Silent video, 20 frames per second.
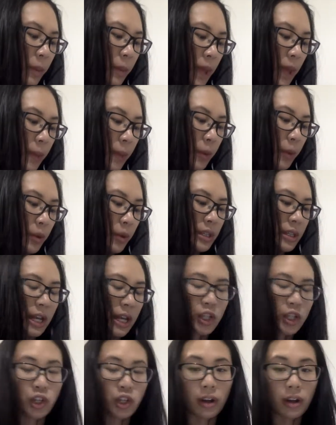papers
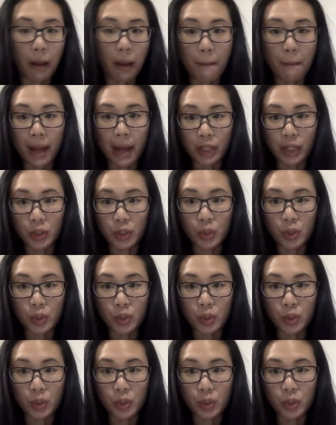that should come back to